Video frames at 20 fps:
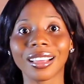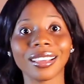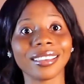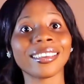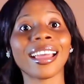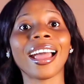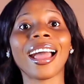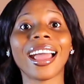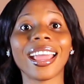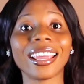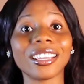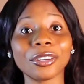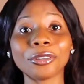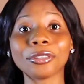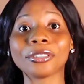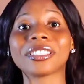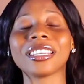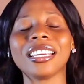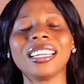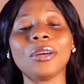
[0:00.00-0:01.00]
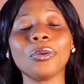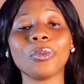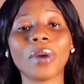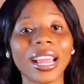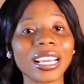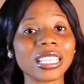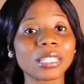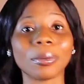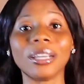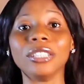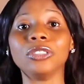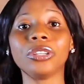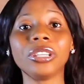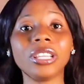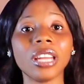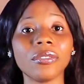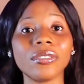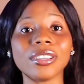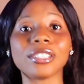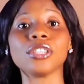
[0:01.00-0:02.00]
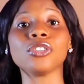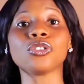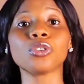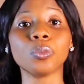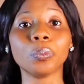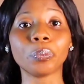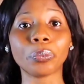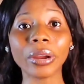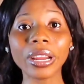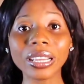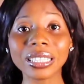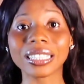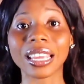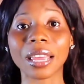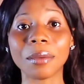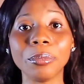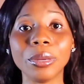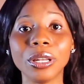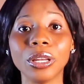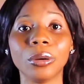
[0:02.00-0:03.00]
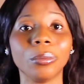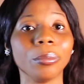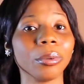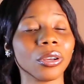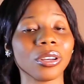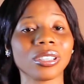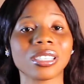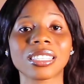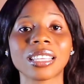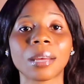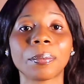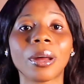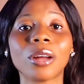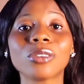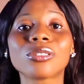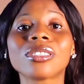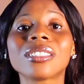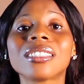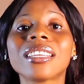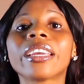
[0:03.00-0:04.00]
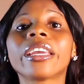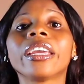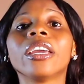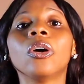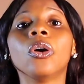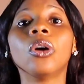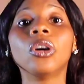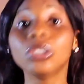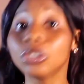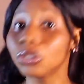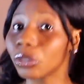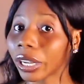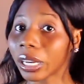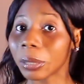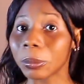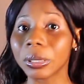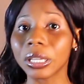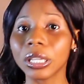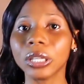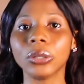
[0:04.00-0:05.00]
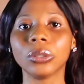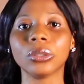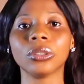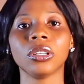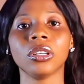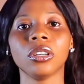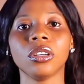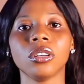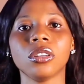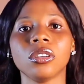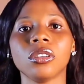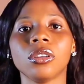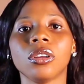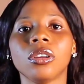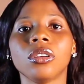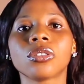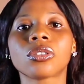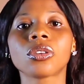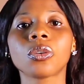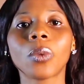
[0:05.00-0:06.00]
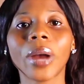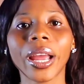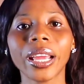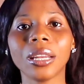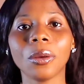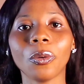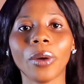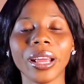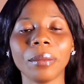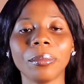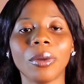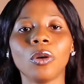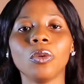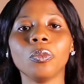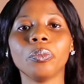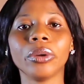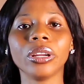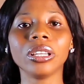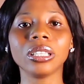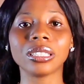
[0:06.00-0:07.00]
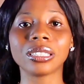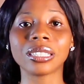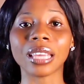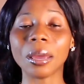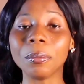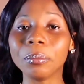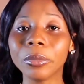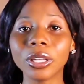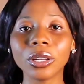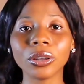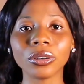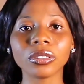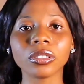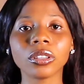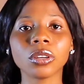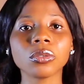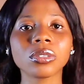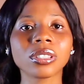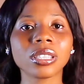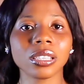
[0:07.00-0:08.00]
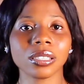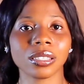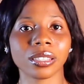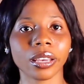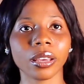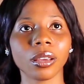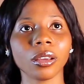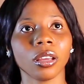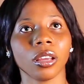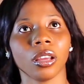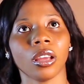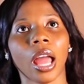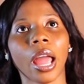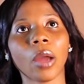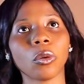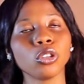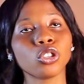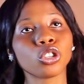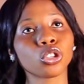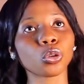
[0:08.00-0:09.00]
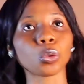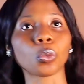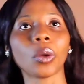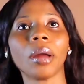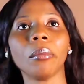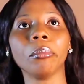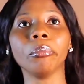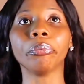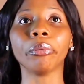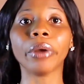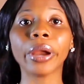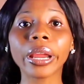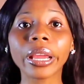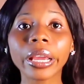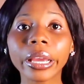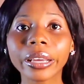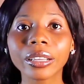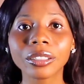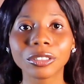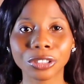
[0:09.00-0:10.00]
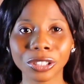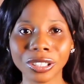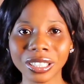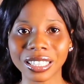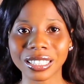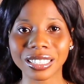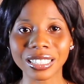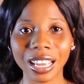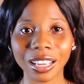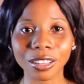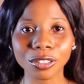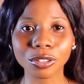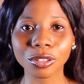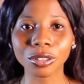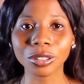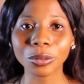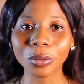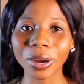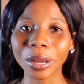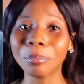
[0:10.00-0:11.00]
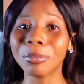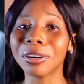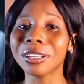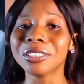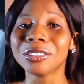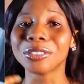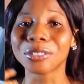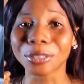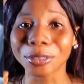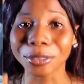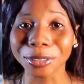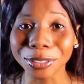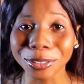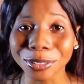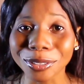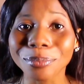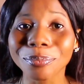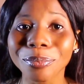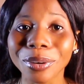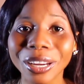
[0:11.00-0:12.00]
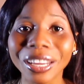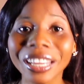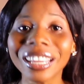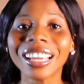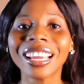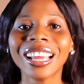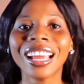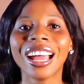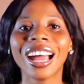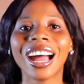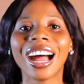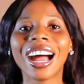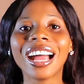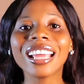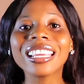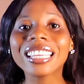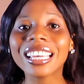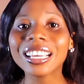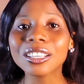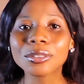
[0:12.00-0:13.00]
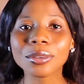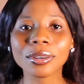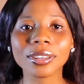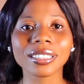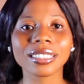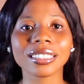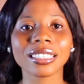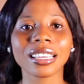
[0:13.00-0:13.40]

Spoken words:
guy, you see the white man doing everything to bring 10 million because he's about to take 100 million. So why the white man will bring the 10 million? They will still say, I want you to go and bring. Do you understand? So the white man is going to bring. And guess what?